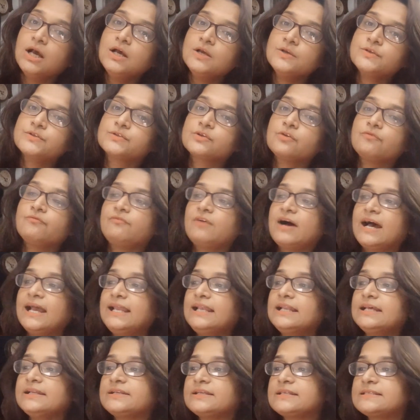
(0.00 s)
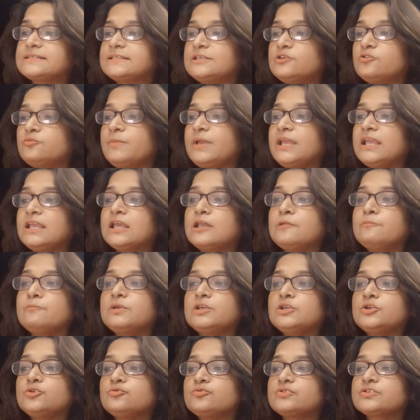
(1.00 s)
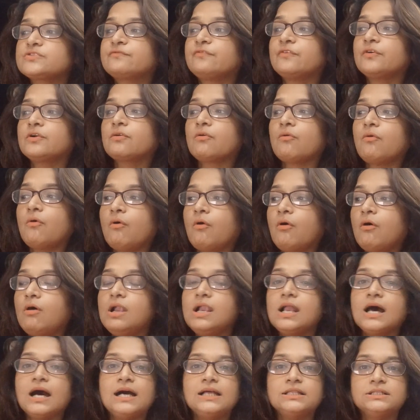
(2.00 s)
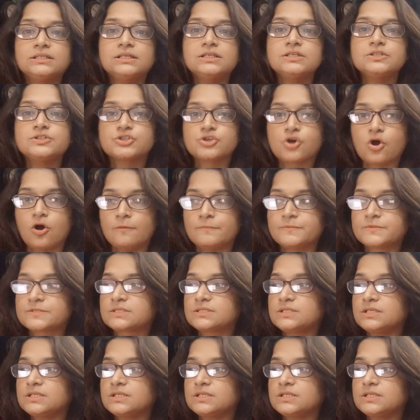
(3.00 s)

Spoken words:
So while a resume can be used for all other jobs,